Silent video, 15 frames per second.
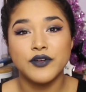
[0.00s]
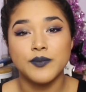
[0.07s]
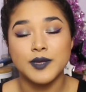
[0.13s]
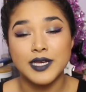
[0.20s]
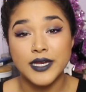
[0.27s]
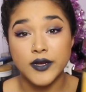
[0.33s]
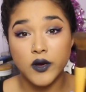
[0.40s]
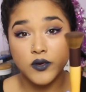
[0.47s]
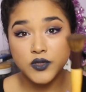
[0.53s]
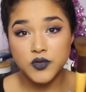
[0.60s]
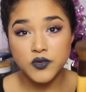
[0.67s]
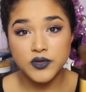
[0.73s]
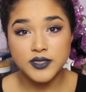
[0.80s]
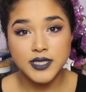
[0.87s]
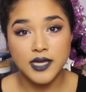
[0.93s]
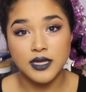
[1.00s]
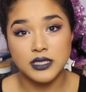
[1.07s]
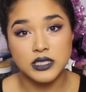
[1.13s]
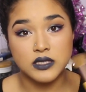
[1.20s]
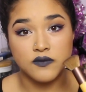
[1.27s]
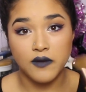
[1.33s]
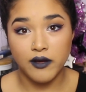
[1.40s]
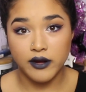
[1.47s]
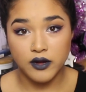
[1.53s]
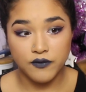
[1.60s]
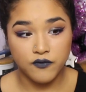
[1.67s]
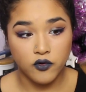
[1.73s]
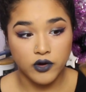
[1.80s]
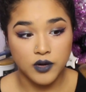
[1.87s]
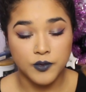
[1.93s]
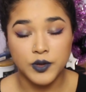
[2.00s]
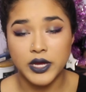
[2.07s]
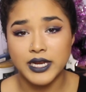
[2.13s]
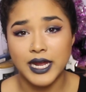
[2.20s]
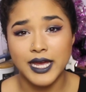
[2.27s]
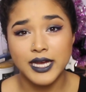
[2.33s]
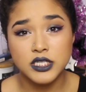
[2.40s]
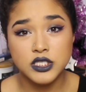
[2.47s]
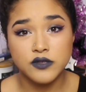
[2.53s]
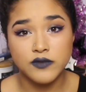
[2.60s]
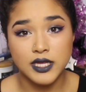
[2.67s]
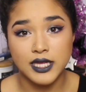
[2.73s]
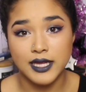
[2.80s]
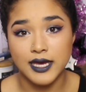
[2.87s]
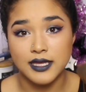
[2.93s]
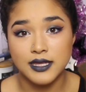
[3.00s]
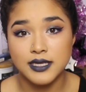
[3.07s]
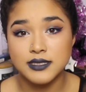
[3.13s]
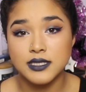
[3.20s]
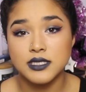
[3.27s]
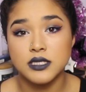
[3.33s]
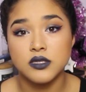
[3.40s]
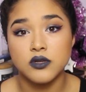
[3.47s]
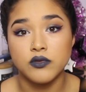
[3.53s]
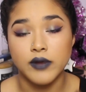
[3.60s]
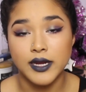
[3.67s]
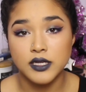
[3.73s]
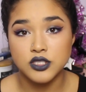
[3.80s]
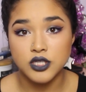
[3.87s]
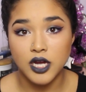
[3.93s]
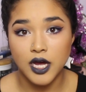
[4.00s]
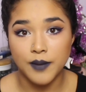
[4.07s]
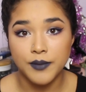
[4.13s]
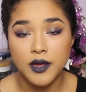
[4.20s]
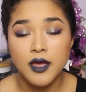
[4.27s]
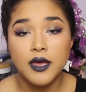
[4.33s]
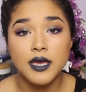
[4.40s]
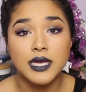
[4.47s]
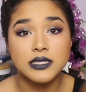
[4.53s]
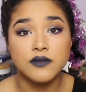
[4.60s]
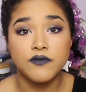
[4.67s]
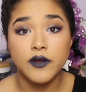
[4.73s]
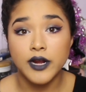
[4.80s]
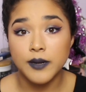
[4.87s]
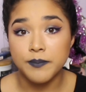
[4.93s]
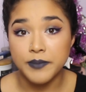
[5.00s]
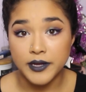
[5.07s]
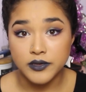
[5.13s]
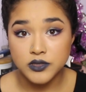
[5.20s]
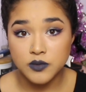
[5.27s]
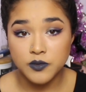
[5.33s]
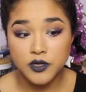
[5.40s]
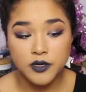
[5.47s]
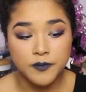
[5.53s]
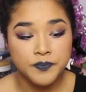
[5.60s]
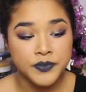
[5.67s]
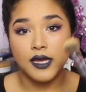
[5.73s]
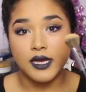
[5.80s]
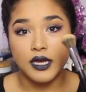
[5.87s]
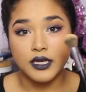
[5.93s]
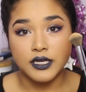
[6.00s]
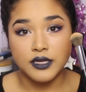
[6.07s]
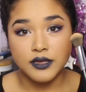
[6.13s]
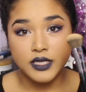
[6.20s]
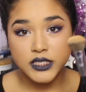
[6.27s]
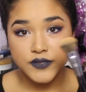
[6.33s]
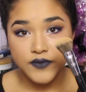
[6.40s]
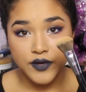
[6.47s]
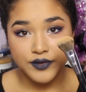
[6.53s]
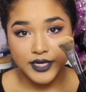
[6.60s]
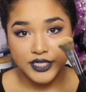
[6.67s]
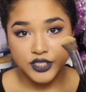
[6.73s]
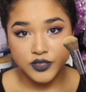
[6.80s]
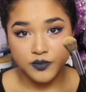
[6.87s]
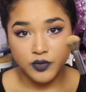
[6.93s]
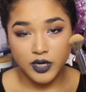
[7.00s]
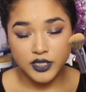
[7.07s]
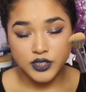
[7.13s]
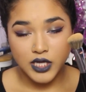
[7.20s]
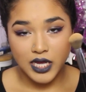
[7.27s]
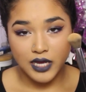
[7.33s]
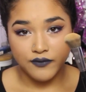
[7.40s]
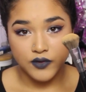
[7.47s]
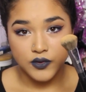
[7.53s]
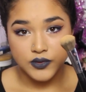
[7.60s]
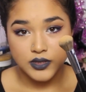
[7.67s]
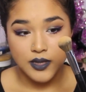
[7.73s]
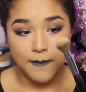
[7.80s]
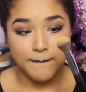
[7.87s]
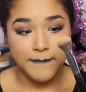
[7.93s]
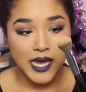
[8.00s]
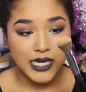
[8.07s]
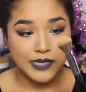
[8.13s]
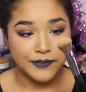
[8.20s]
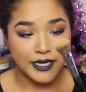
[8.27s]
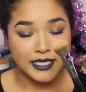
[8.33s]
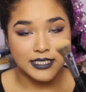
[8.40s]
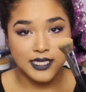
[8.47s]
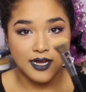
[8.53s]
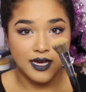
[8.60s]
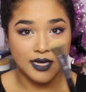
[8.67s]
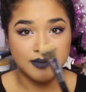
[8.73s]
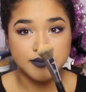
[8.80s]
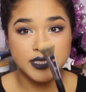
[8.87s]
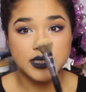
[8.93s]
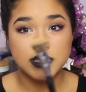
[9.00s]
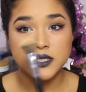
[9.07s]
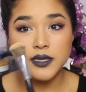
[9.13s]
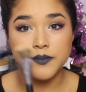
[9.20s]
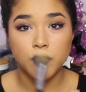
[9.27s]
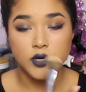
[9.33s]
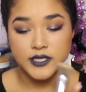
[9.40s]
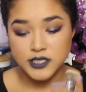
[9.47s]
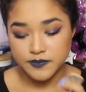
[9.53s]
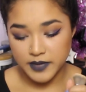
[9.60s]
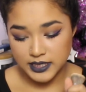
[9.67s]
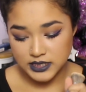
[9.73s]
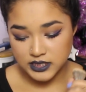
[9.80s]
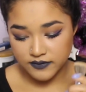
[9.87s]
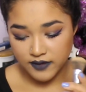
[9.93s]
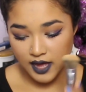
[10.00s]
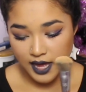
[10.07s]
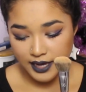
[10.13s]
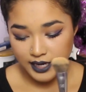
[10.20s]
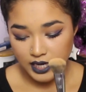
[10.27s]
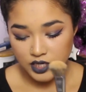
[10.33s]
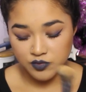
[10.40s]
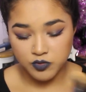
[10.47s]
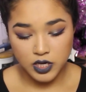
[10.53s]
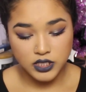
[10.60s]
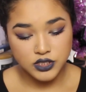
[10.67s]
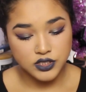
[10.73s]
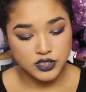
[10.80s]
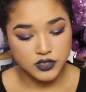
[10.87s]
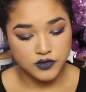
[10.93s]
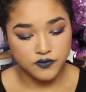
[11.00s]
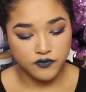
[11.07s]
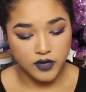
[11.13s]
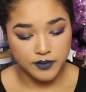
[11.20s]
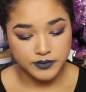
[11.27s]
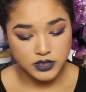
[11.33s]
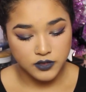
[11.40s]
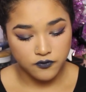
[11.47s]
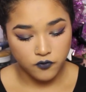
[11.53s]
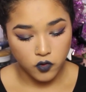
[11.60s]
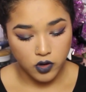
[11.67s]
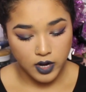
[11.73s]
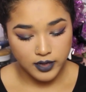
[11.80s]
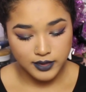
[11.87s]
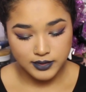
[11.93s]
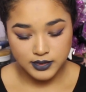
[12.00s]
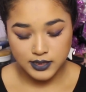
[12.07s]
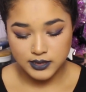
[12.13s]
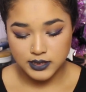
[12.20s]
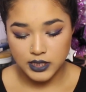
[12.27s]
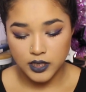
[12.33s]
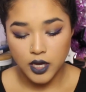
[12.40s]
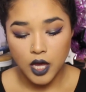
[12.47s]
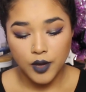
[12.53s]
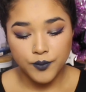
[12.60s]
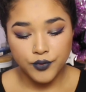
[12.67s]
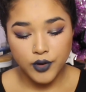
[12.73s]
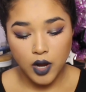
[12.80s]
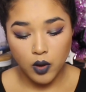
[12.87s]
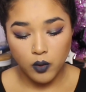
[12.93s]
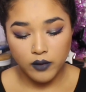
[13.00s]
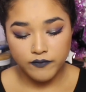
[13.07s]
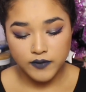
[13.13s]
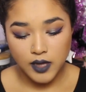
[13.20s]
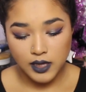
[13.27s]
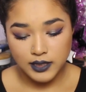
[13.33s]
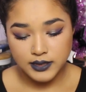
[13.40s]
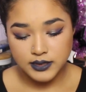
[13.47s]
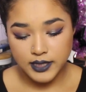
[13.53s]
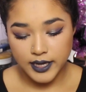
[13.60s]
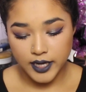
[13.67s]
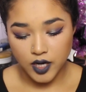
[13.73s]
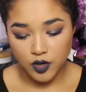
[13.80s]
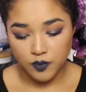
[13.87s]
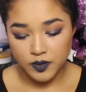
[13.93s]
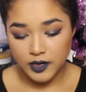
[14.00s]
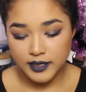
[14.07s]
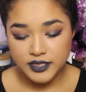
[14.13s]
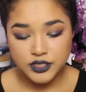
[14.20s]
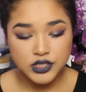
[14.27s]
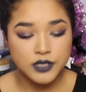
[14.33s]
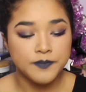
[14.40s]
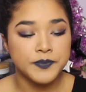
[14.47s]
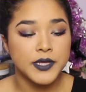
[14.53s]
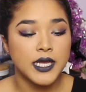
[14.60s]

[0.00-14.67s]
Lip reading: from Eco Tools, and this is very affordable, and I actually really like this. It does a great job. It's very buildable. And this foundation brush I've used many times. This is a more expensive high-end brush. This is from Sephora. This is the Pro Flawless Airbrush.